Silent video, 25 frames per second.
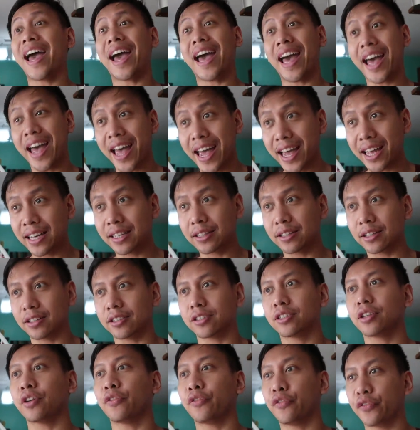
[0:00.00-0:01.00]
and
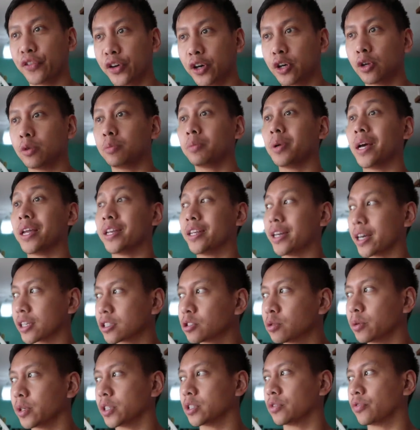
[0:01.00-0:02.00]
to film
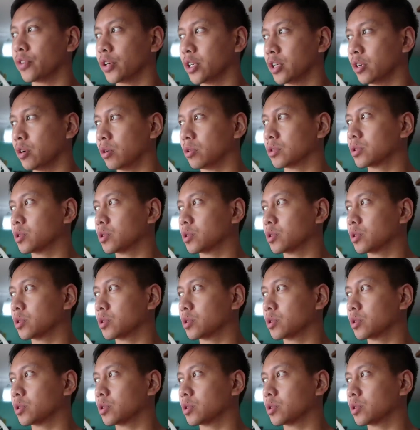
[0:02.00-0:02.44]
next week's video.